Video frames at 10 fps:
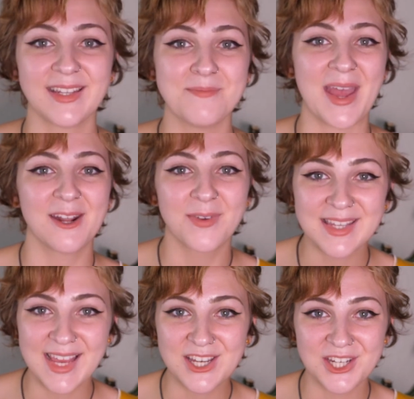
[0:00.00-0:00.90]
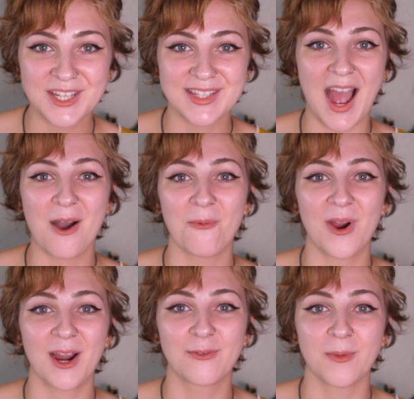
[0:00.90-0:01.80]
Manifestation does not
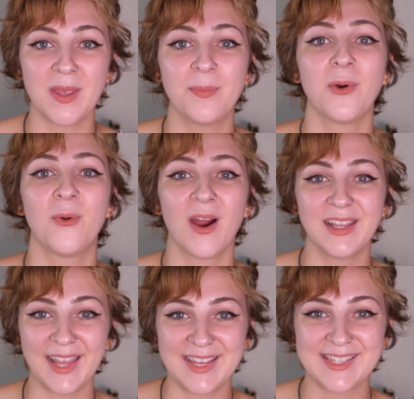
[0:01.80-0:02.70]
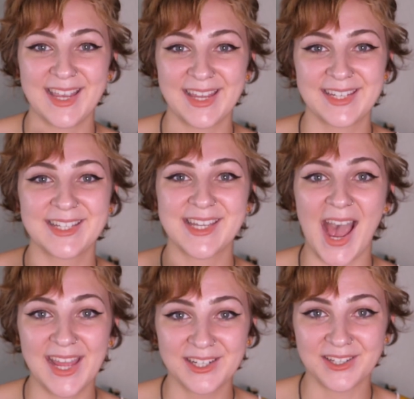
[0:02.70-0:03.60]
work for people who are lazy and
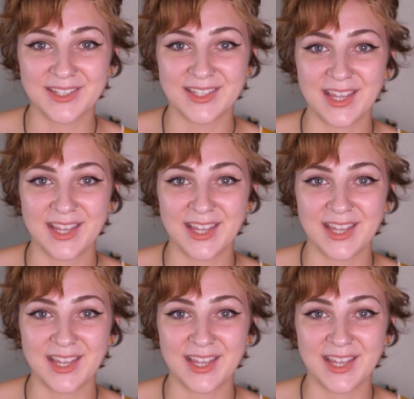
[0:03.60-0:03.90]
entitled.